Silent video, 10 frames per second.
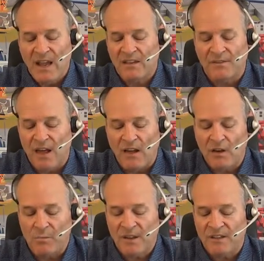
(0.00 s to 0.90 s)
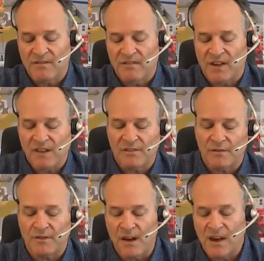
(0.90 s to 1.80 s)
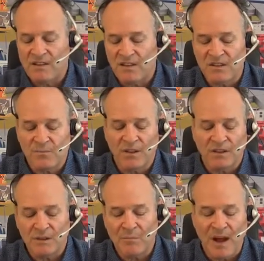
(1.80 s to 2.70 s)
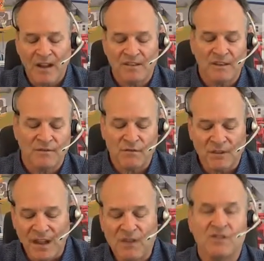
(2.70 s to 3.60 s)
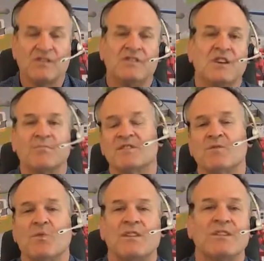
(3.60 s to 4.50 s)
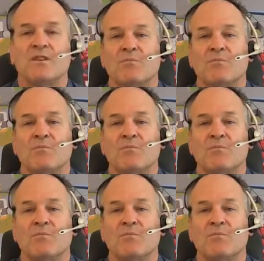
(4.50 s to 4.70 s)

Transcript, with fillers: It's a valuable piece of advice for freight agents building positive relationships with